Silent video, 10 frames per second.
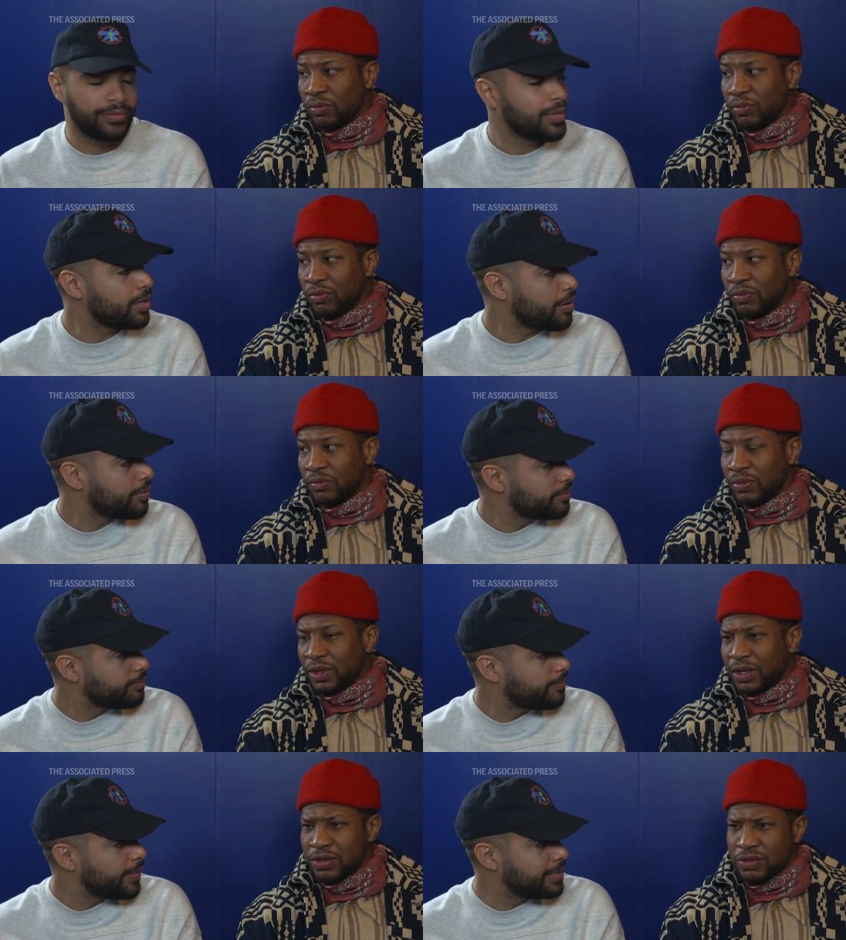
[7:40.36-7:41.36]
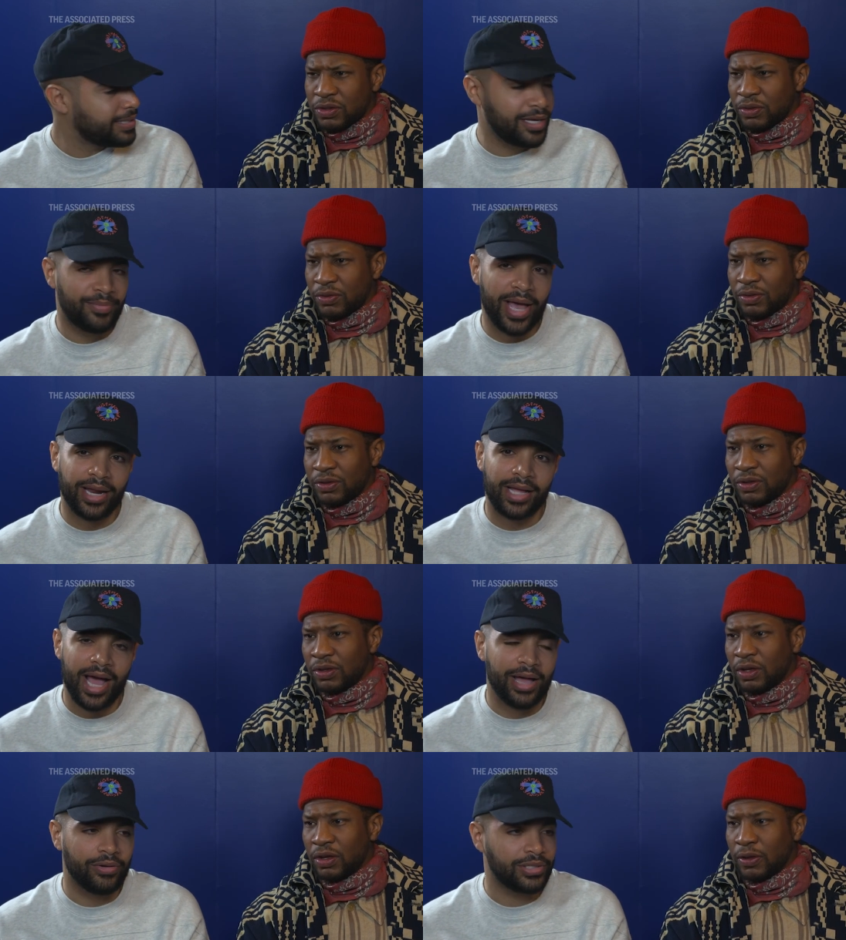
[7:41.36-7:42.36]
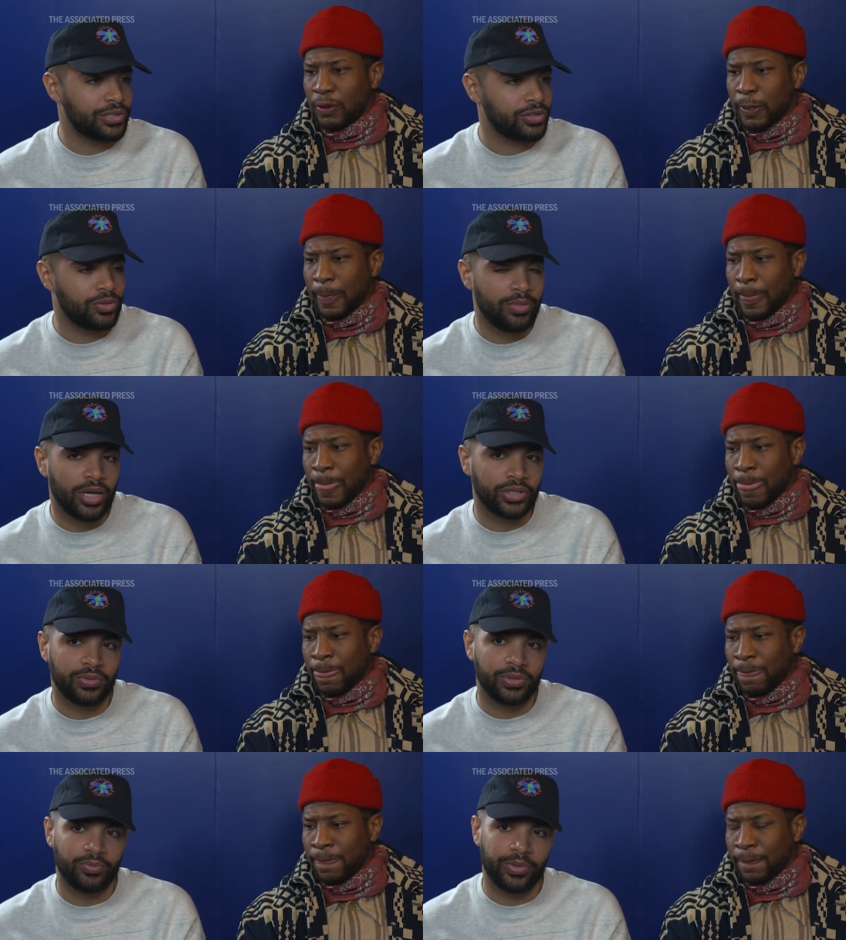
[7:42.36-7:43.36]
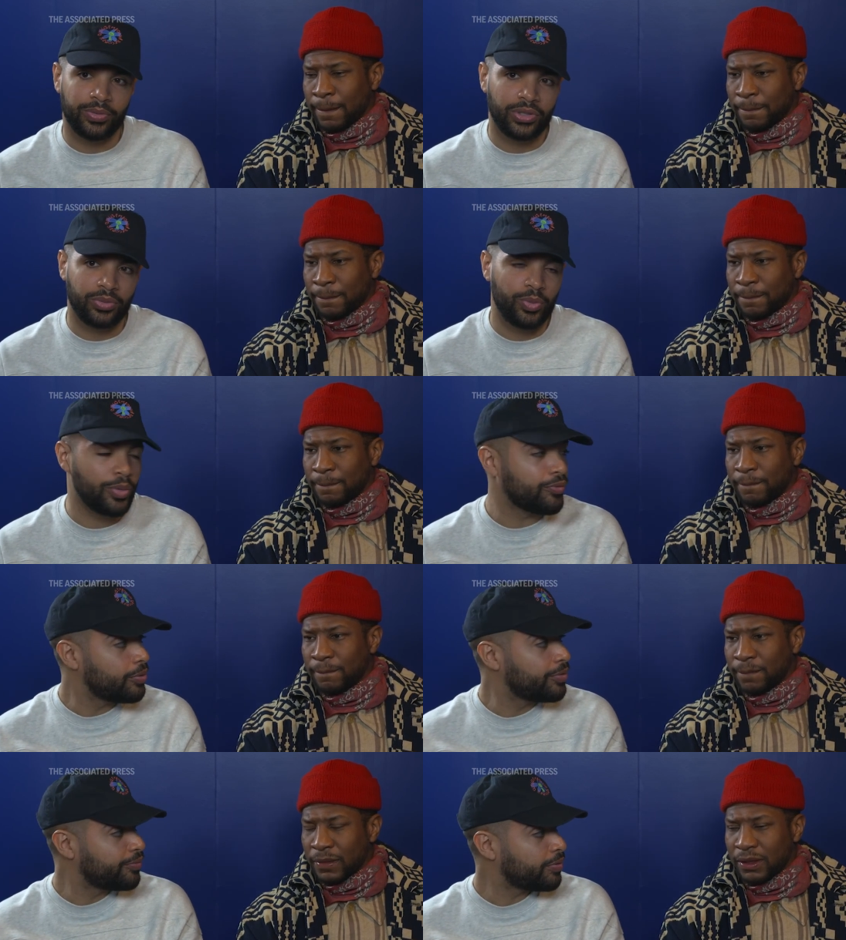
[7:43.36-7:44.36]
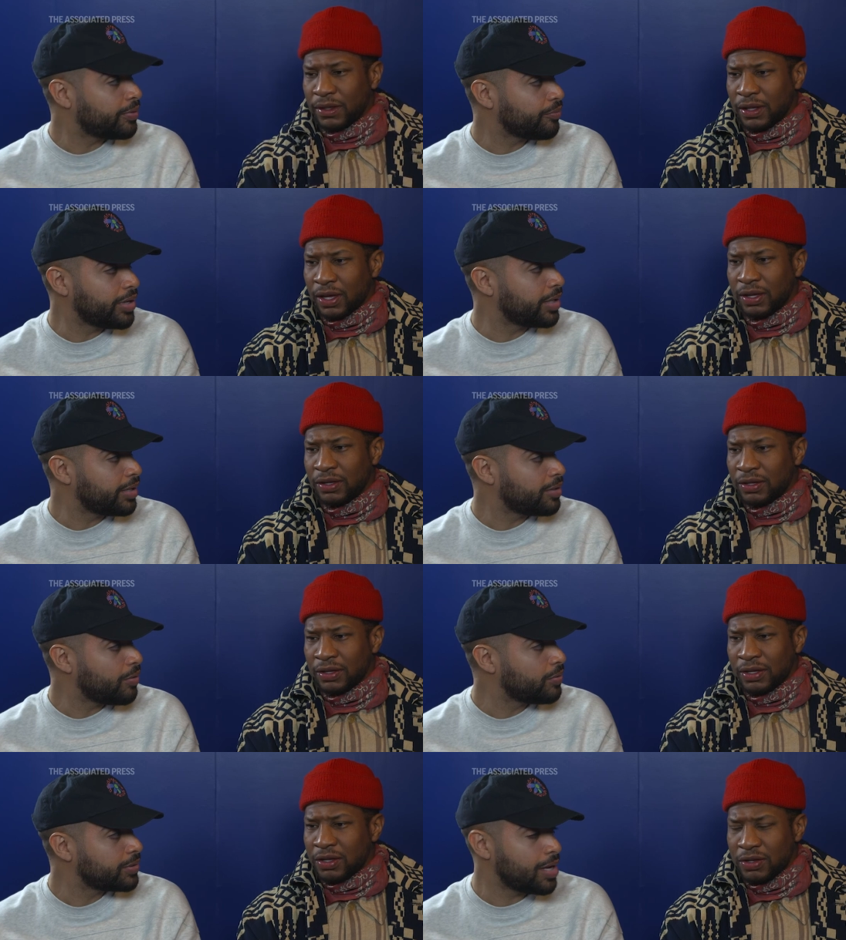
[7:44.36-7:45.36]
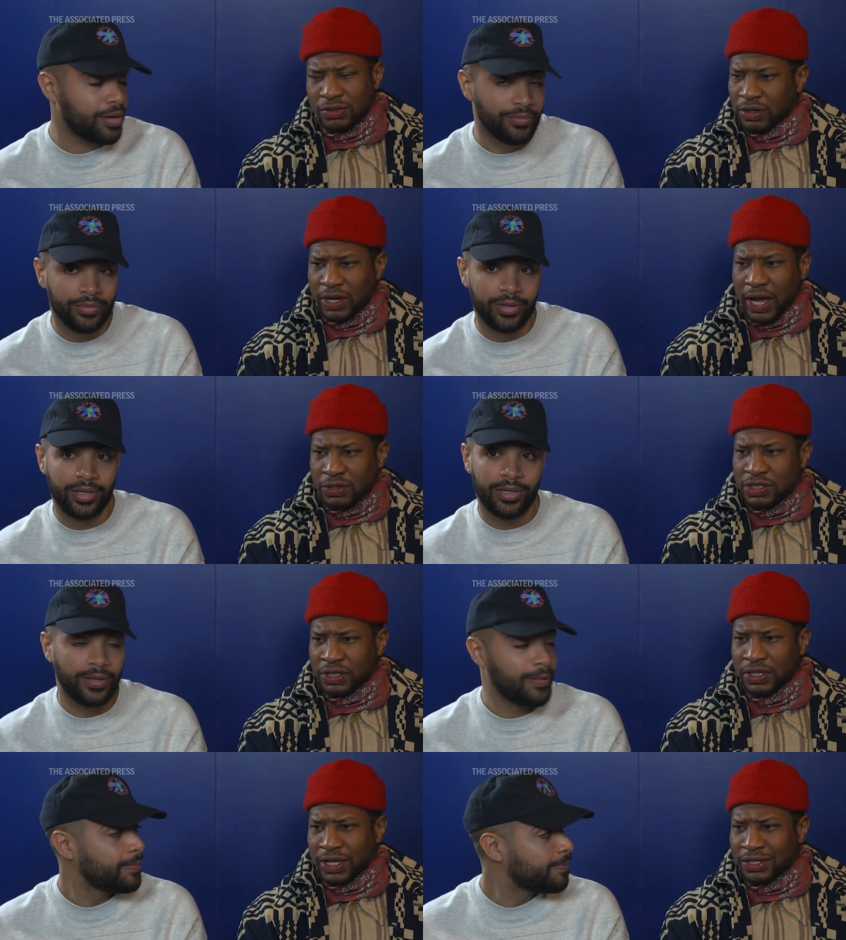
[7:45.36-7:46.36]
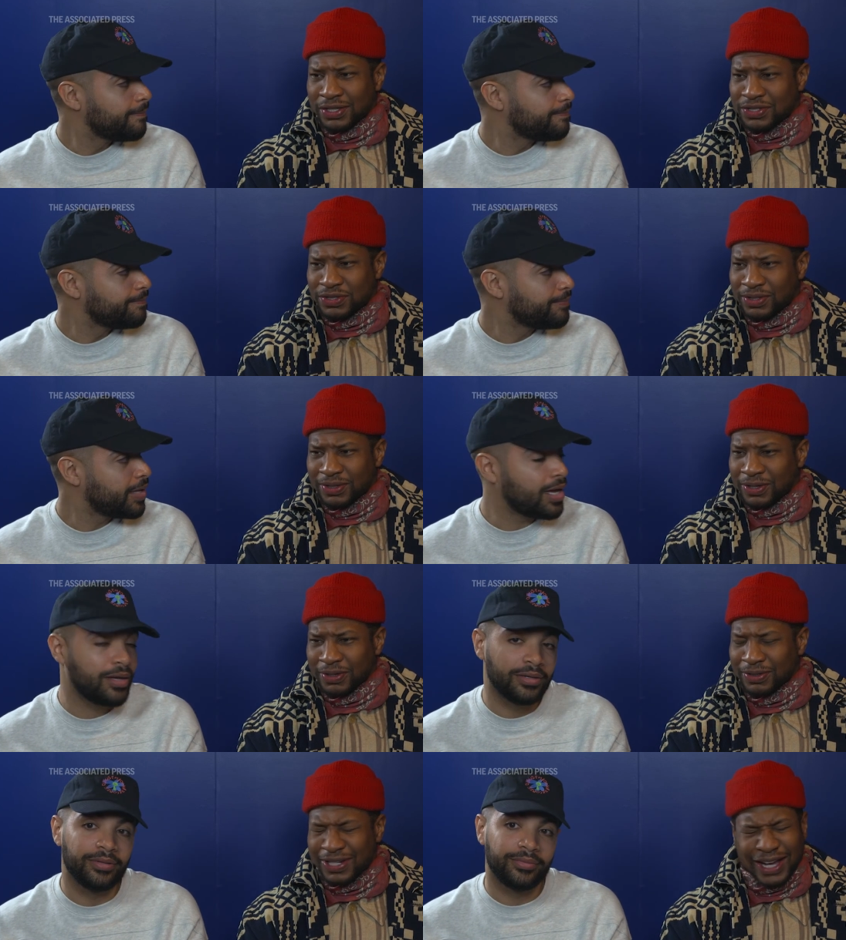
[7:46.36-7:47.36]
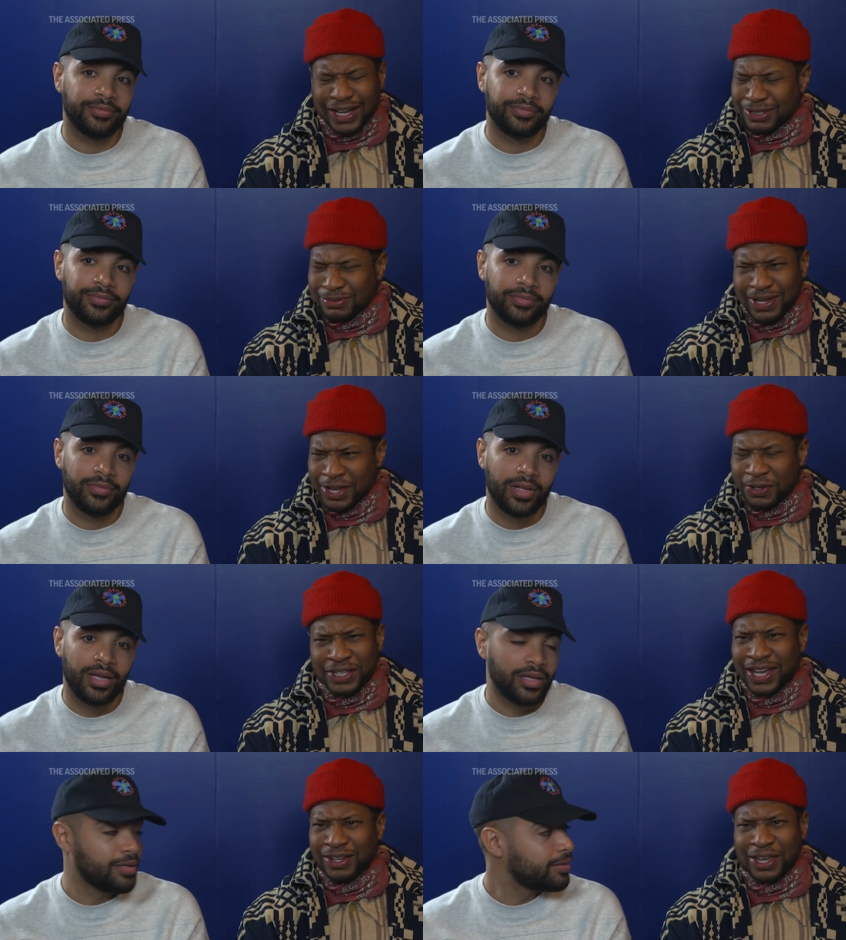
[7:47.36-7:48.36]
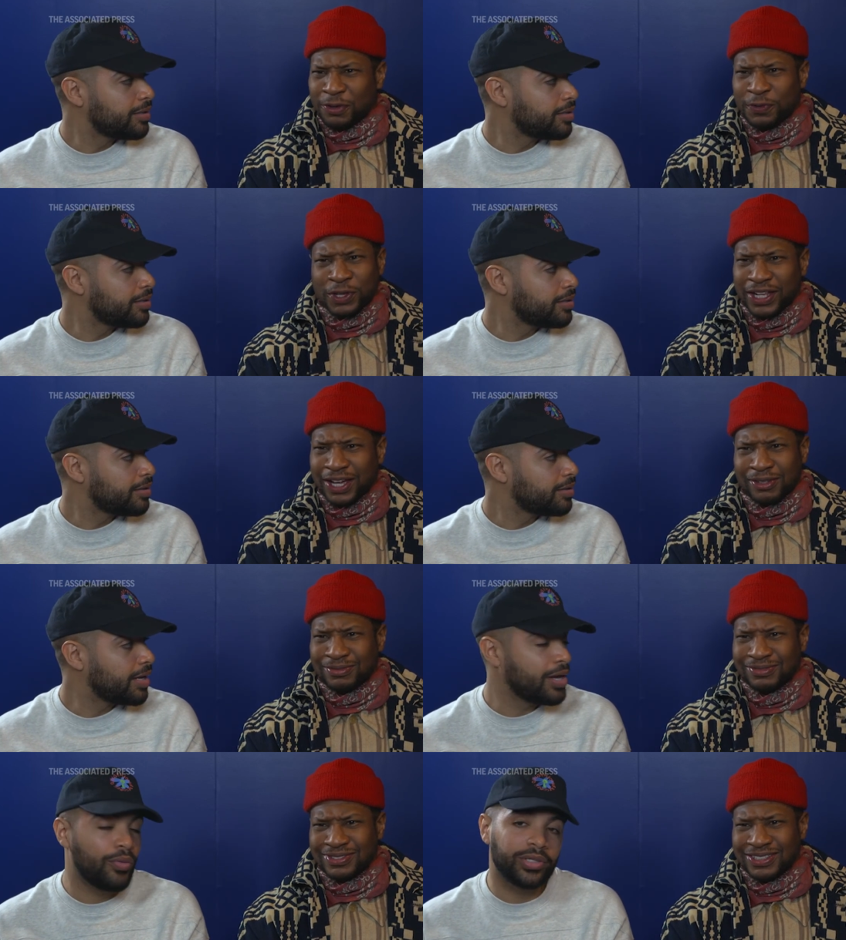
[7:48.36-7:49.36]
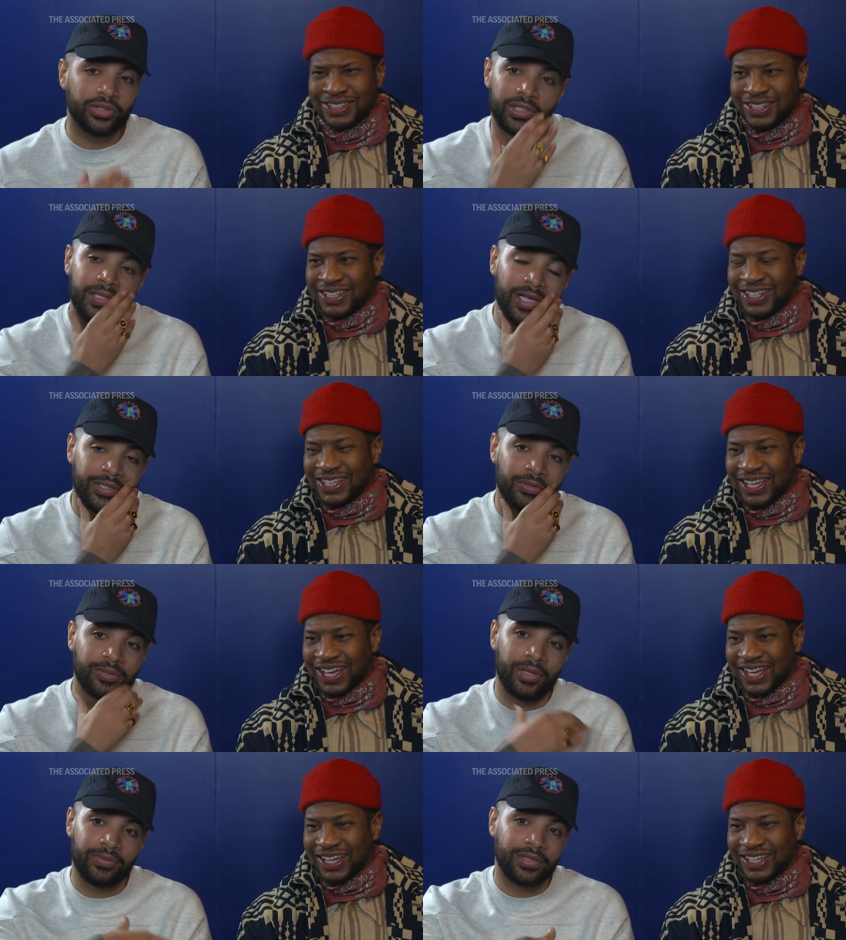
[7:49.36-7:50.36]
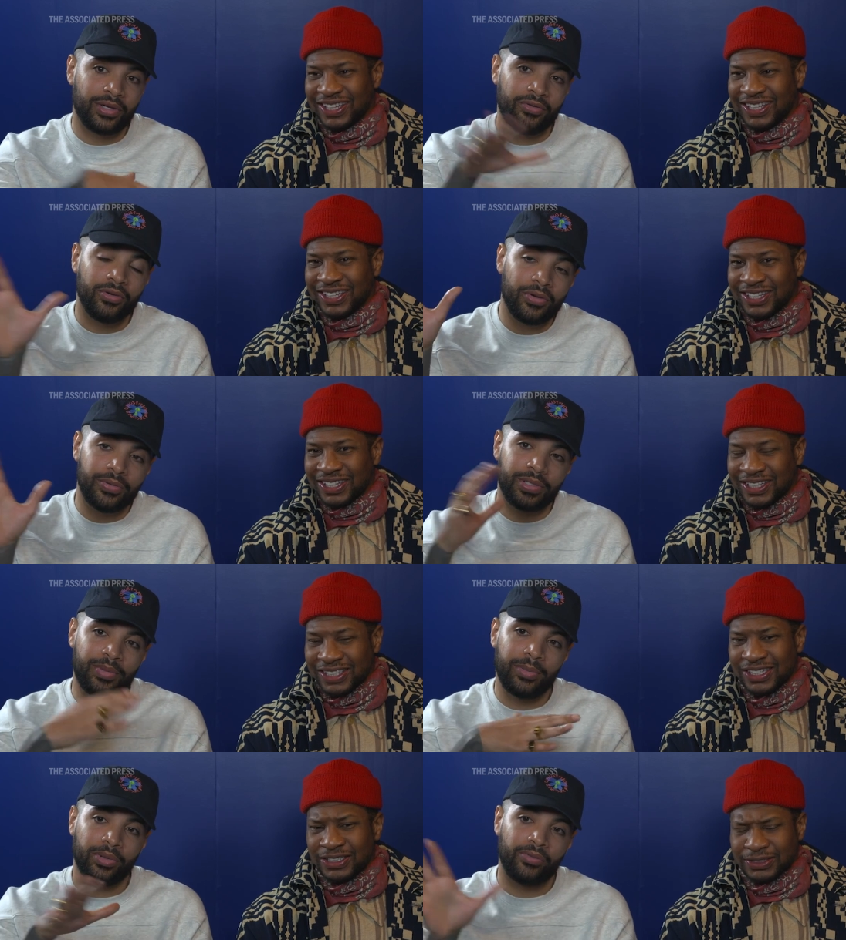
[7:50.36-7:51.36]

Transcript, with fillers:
Speaker 1: you know, is, is he a bad guy or is this too much? It was we were just we were rooting for him yeah. really the whole time. So
Speaker 2: how's he gonna get out of this? Yeah. God, how you gonna get out? How you gonna figure that out? And it wasn't just us. It yeah. was it
Speaker 1: was the crew, it was the people